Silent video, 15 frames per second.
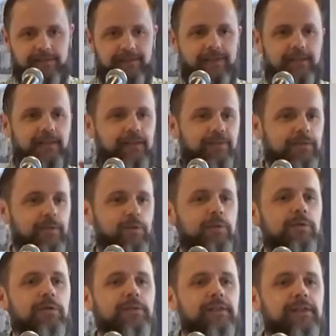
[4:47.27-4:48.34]
yeah. Uh,
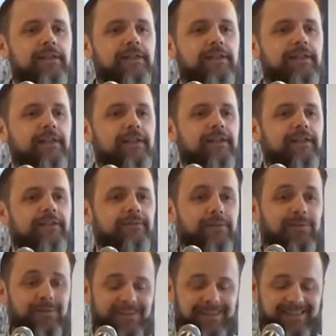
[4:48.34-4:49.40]
Rahul? Food.
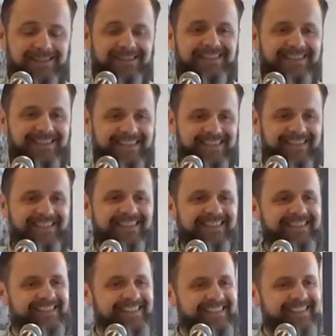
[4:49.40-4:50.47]
Food,
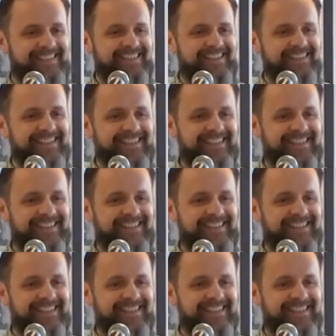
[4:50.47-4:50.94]
yeah.